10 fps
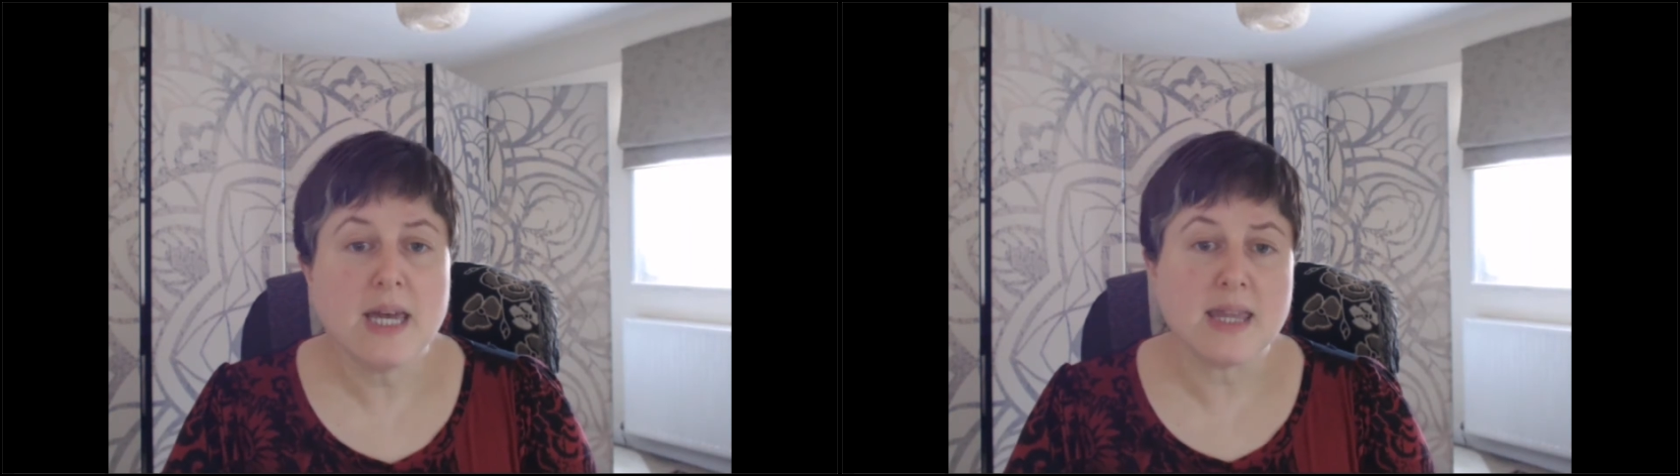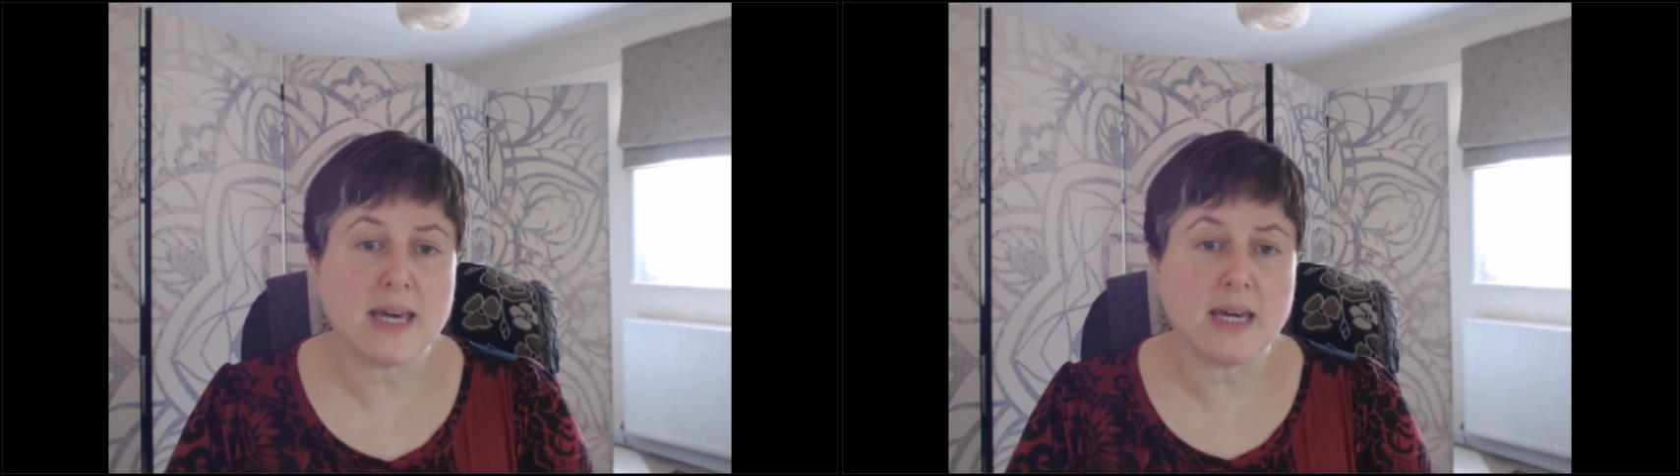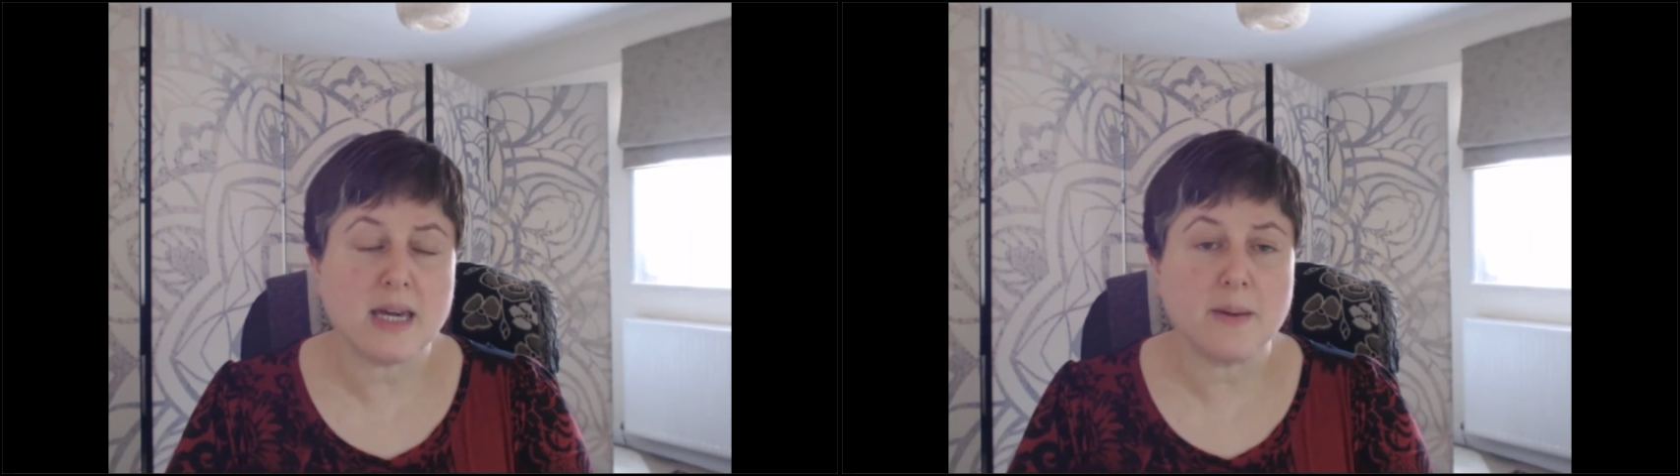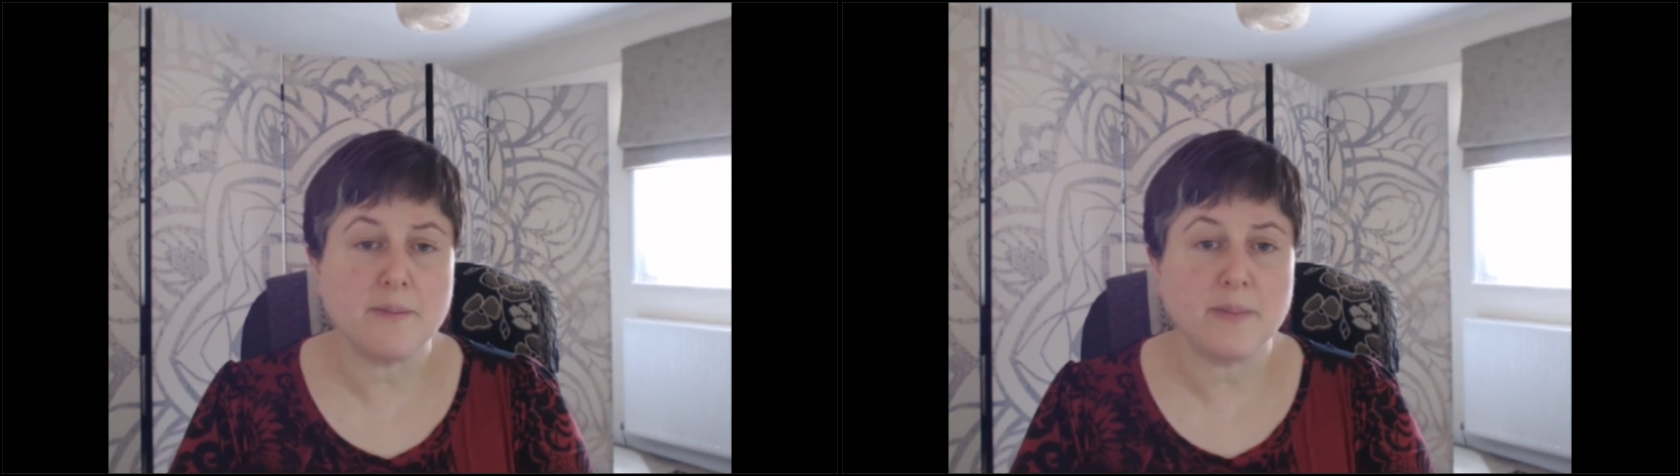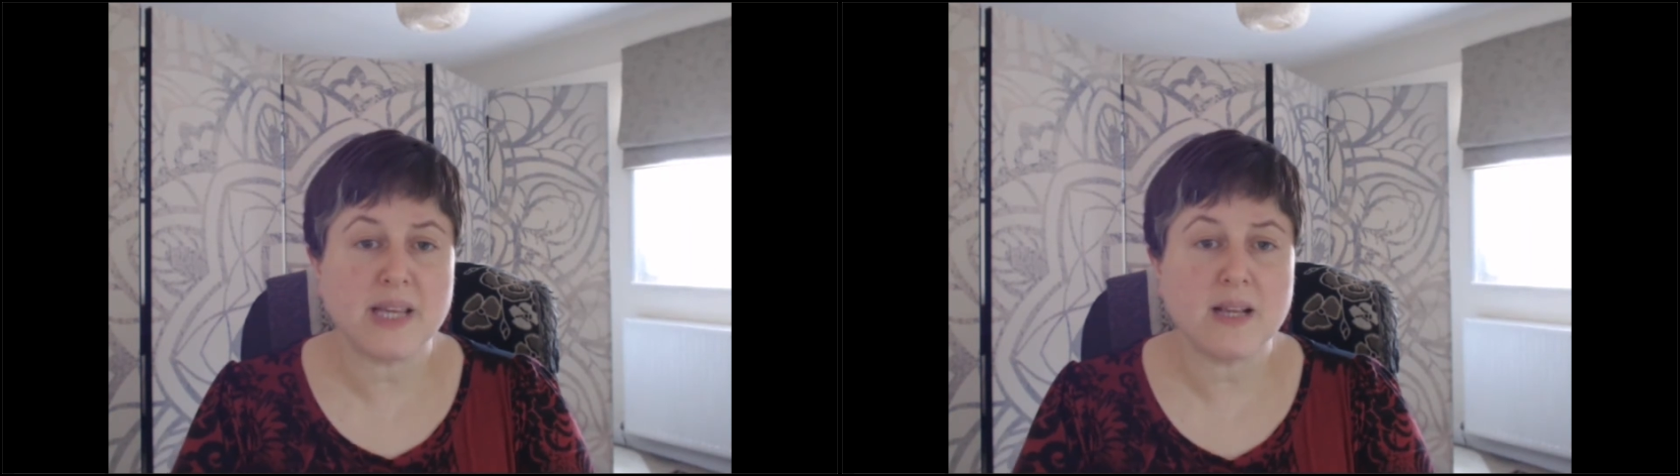The
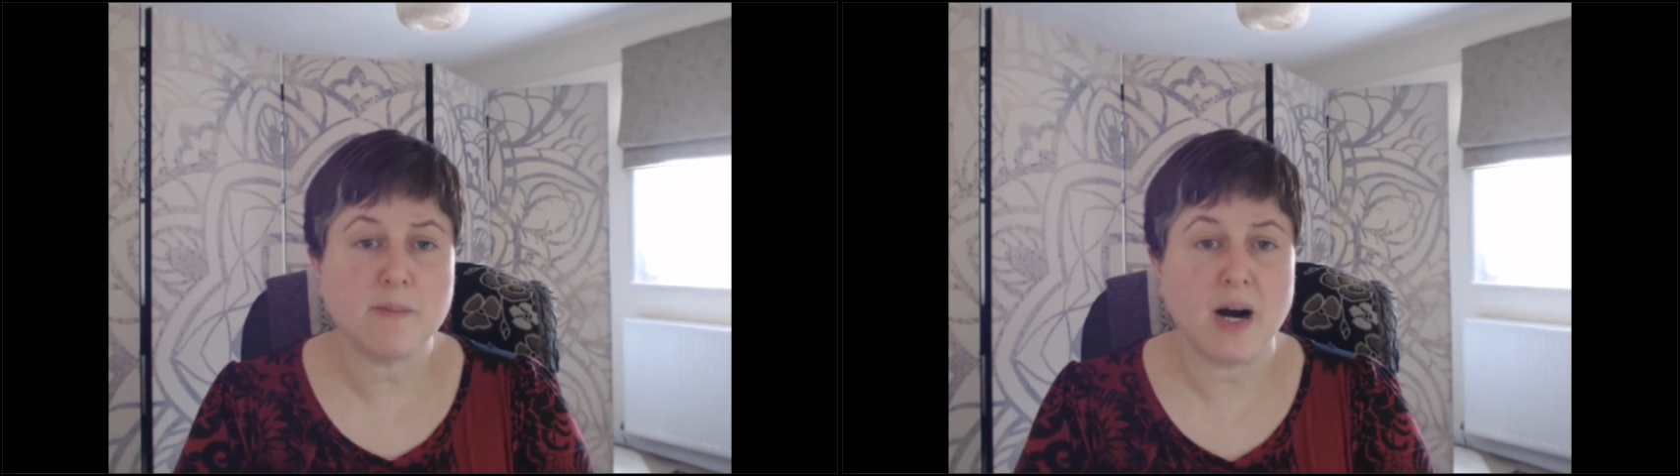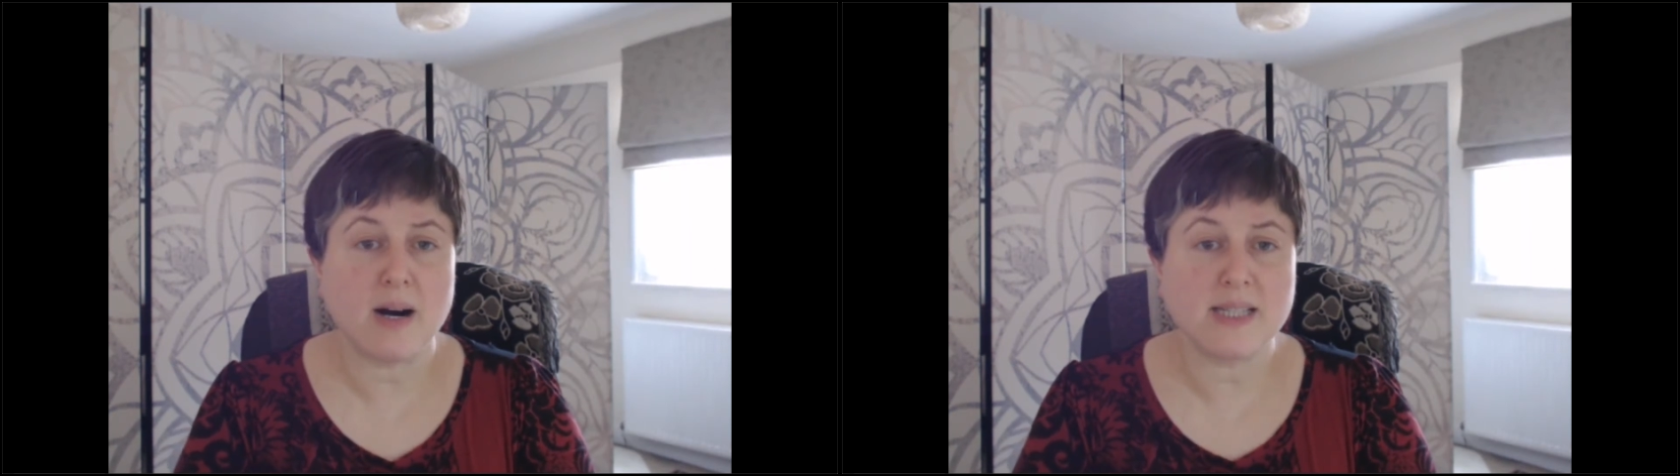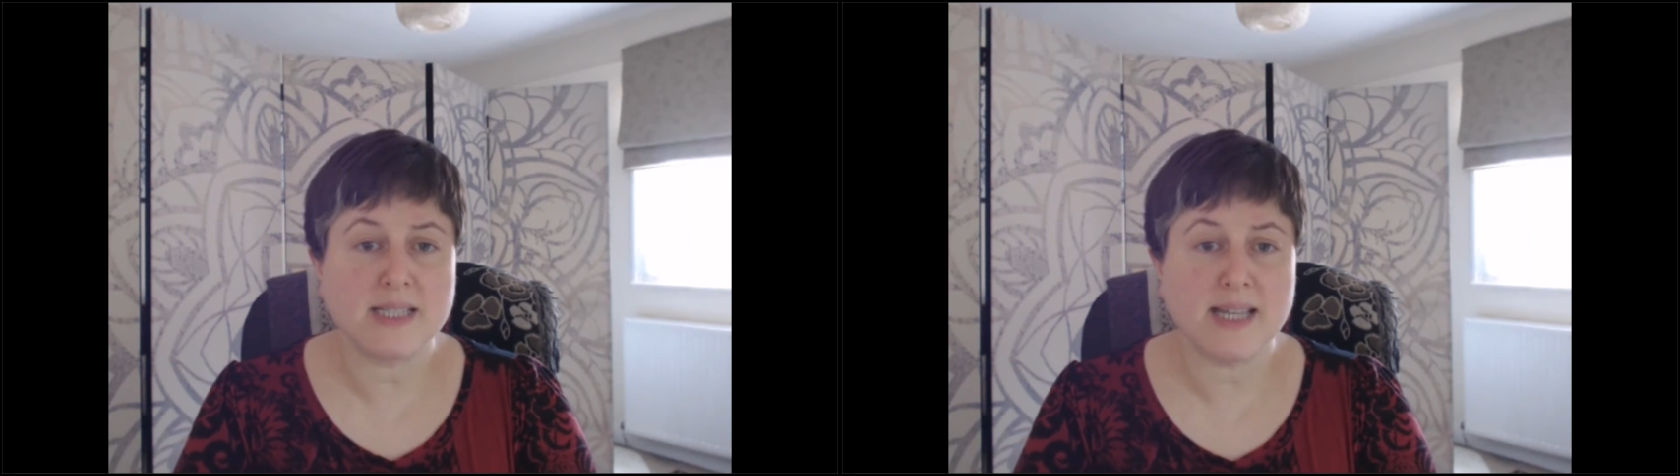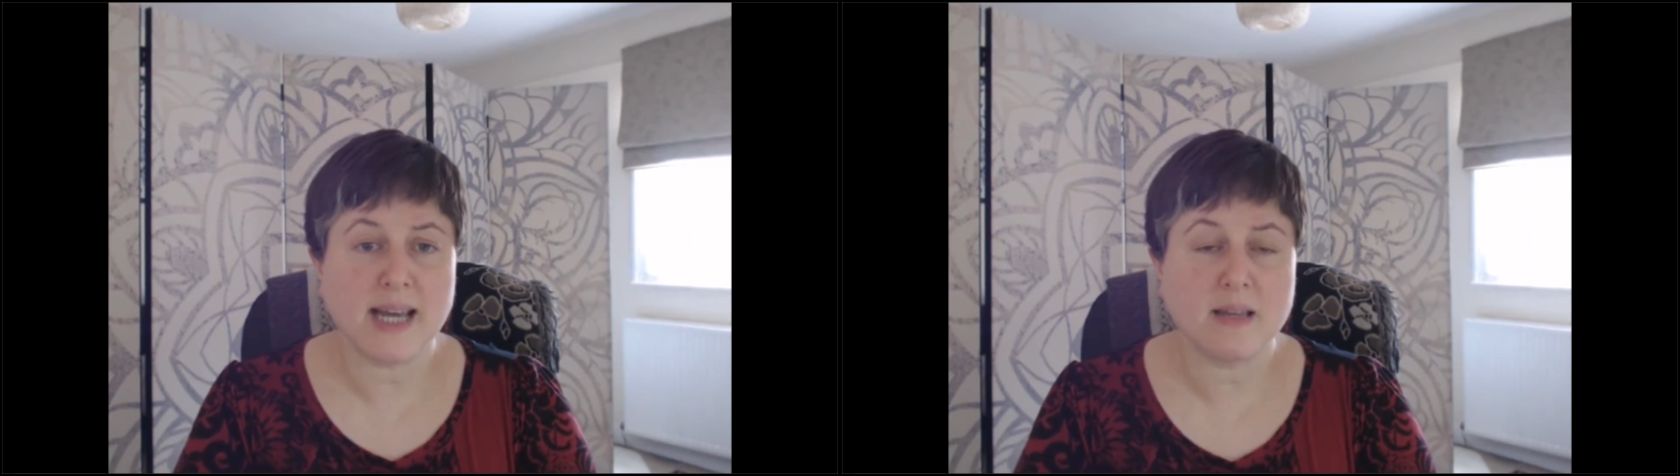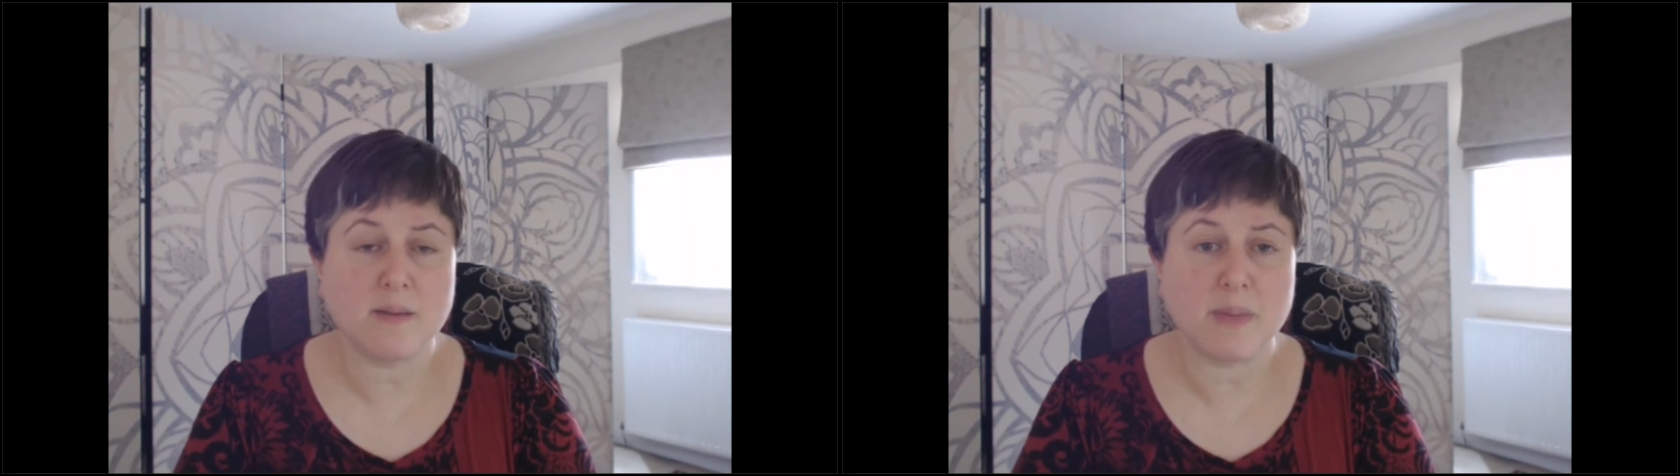middle part, the
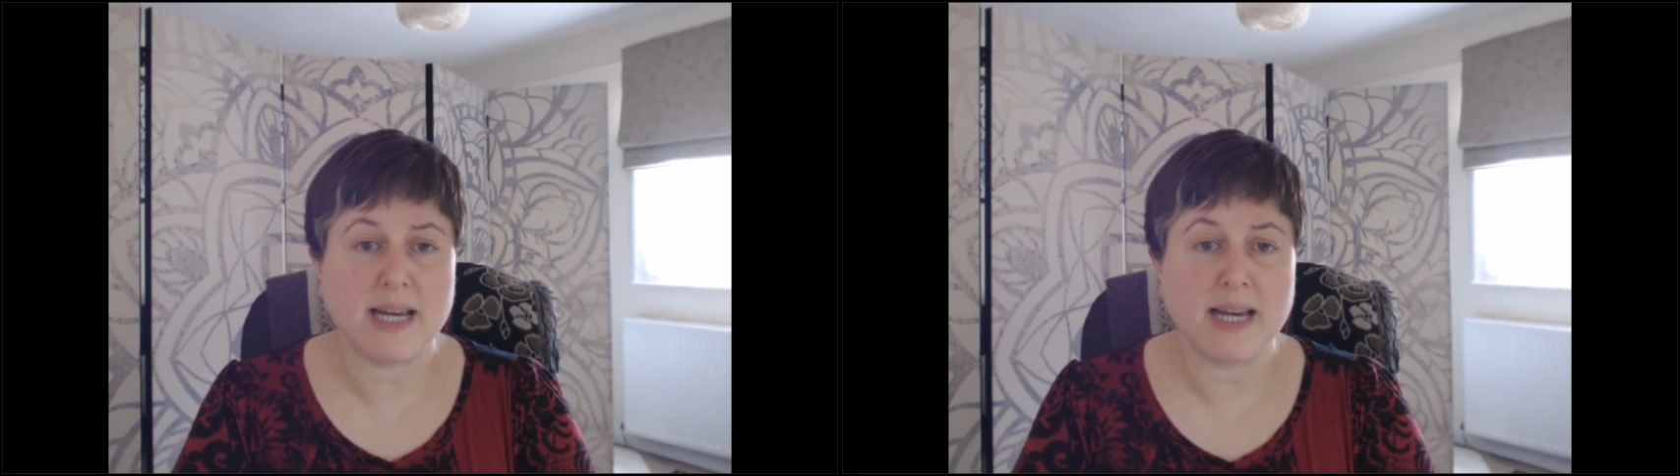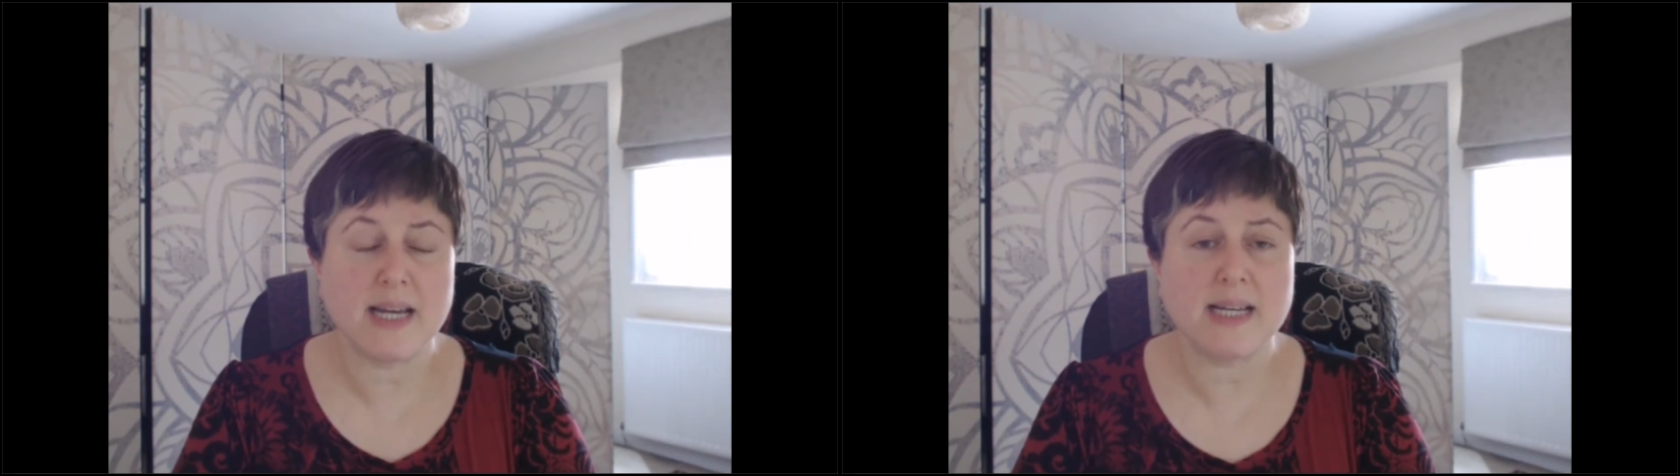second minute,